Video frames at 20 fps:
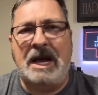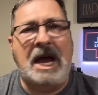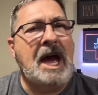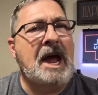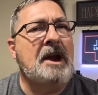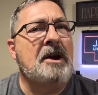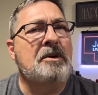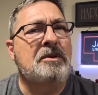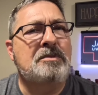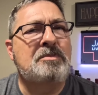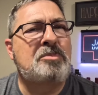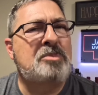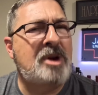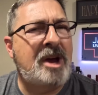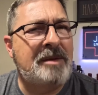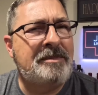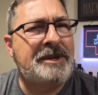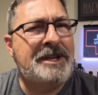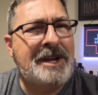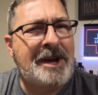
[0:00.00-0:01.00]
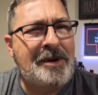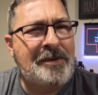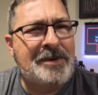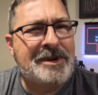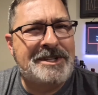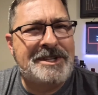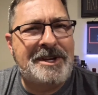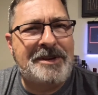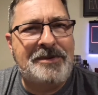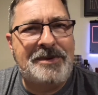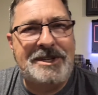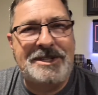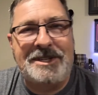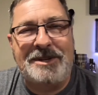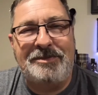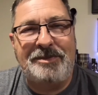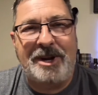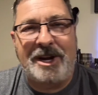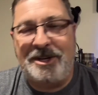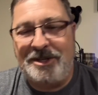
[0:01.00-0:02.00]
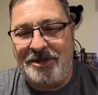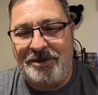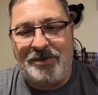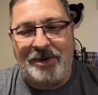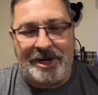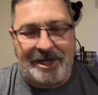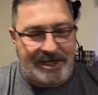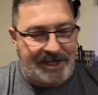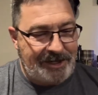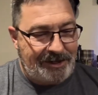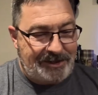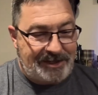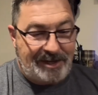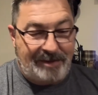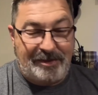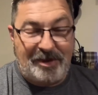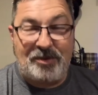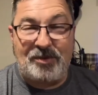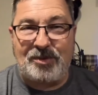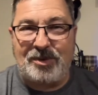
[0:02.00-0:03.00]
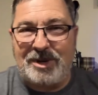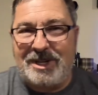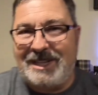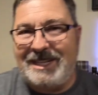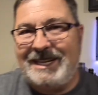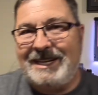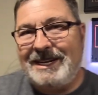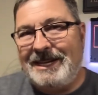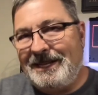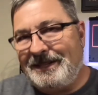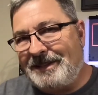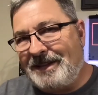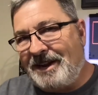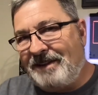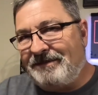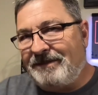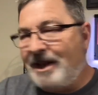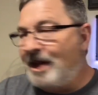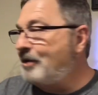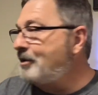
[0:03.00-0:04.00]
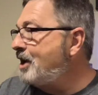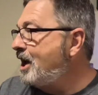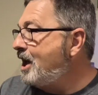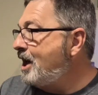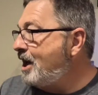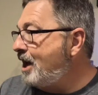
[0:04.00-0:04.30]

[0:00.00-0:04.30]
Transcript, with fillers: I i do not know, probably not whiskey wisdom, but I do want to share something really neat that I found